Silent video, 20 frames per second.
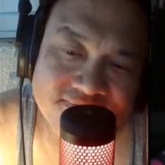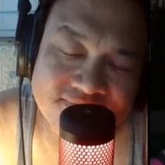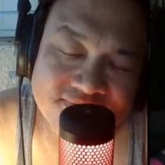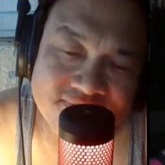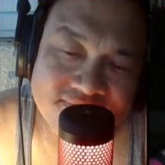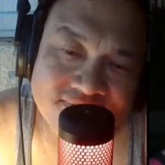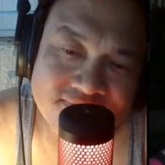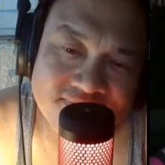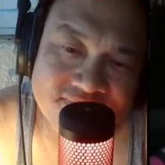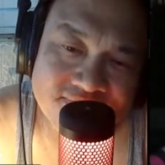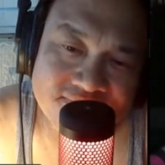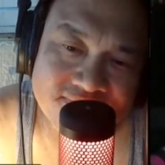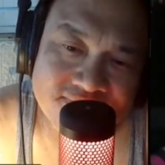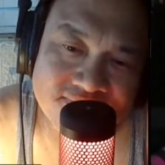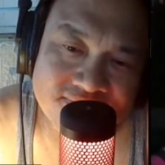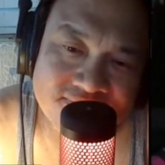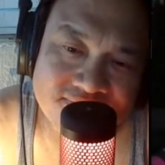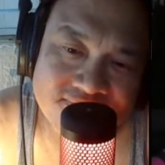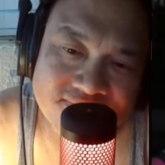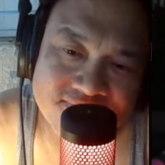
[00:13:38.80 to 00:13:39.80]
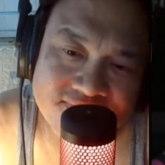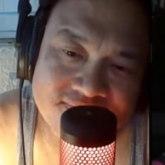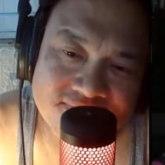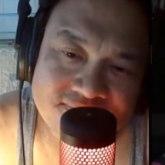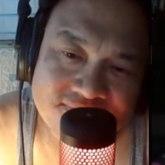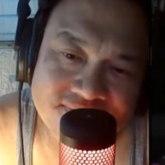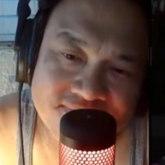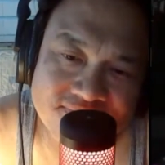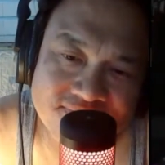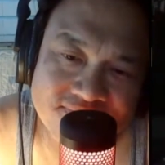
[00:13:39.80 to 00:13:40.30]

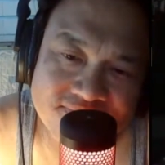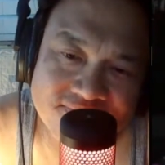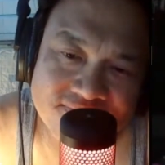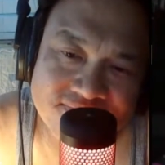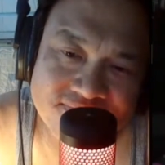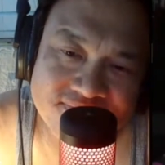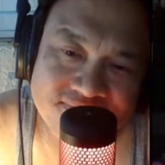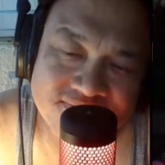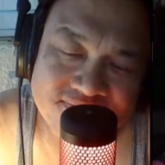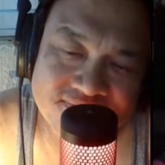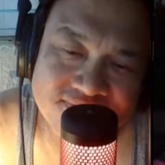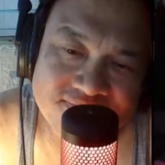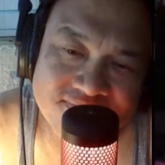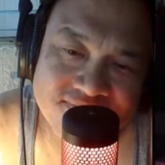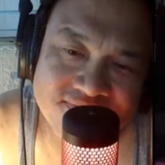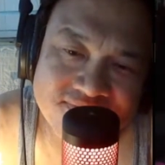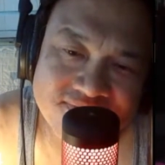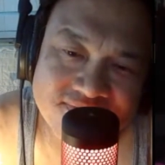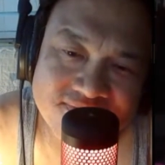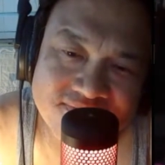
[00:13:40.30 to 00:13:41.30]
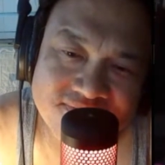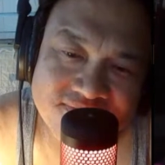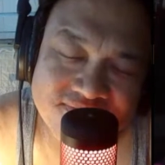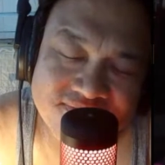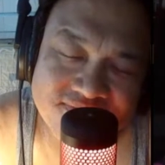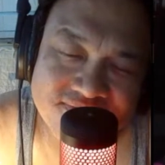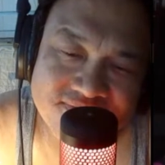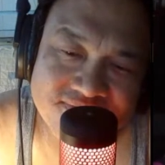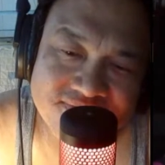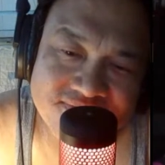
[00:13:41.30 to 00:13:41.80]

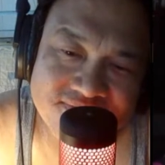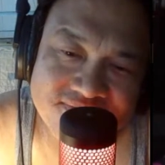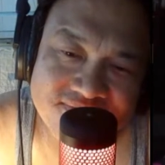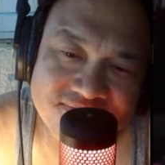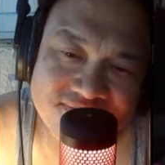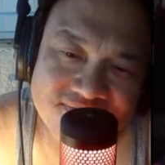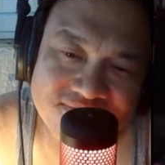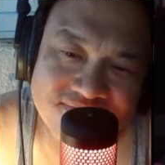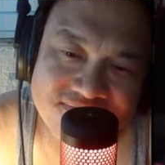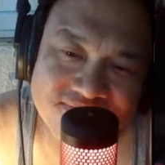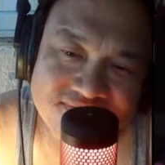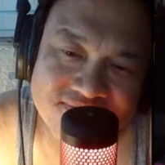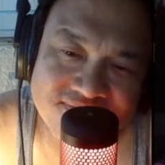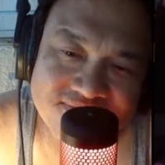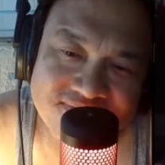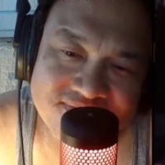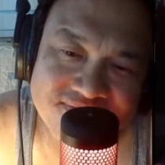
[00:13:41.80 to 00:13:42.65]
This person isn't speaking.